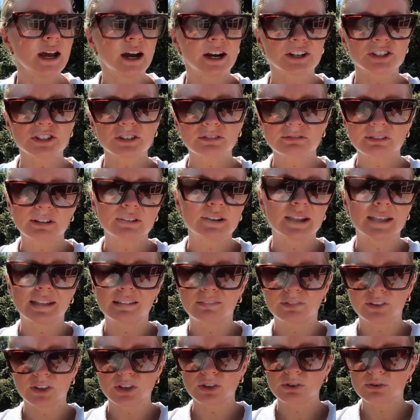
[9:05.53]
I just feel like
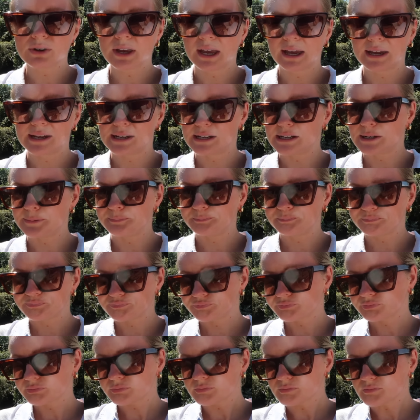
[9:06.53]
in the UK,
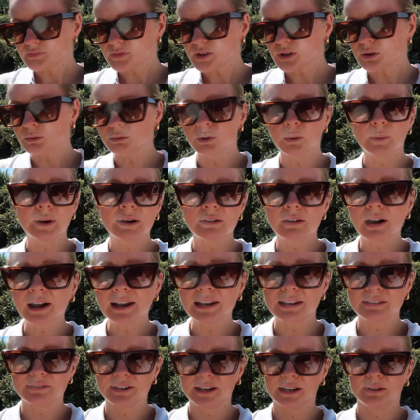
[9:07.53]
or where I
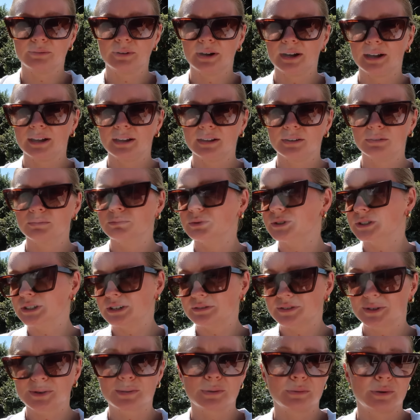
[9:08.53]
live anyway, we
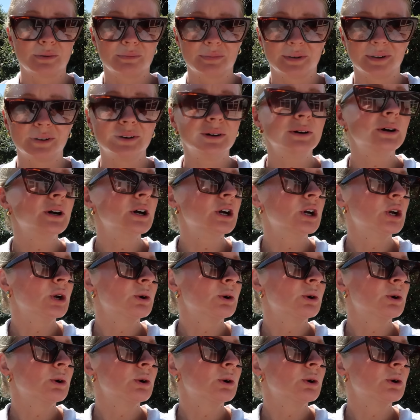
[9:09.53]
don't have a swimming pool.